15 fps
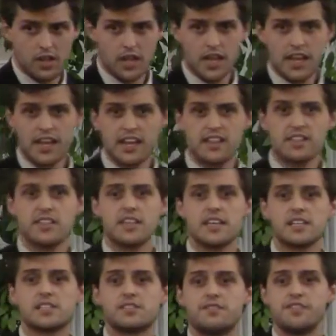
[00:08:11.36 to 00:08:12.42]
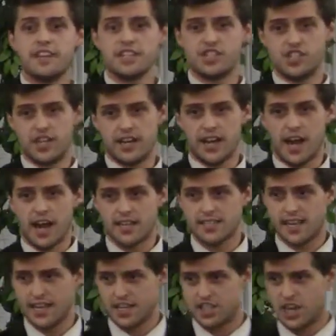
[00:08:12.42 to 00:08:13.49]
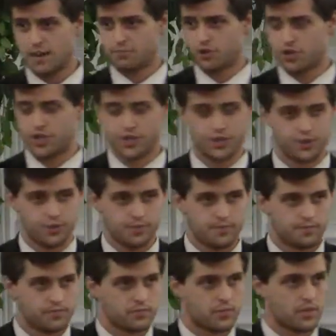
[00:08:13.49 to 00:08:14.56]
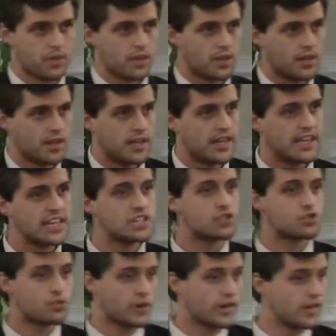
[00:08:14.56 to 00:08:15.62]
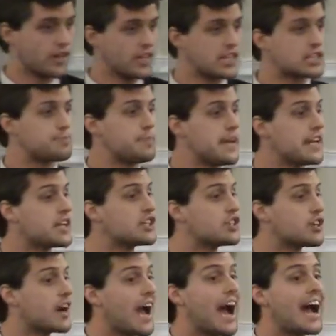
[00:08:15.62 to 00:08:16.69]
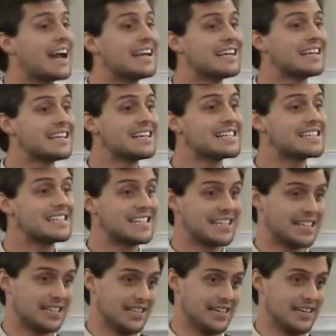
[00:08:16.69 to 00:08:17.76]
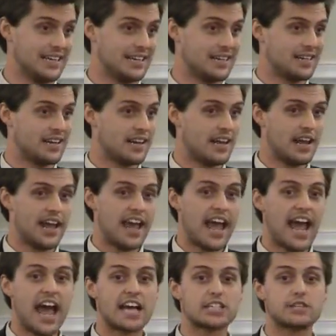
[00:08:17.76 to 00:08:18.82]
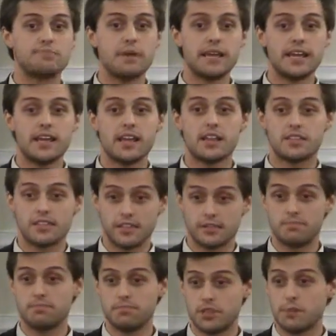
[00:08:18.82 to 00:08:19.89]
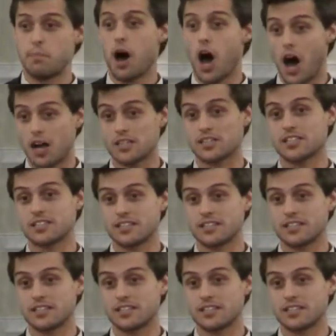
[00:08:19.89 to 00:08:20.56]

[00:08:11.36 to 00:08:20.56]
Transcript: In this vision in Isaiah chapter 2, Israel is pictured idealistically as being the boss.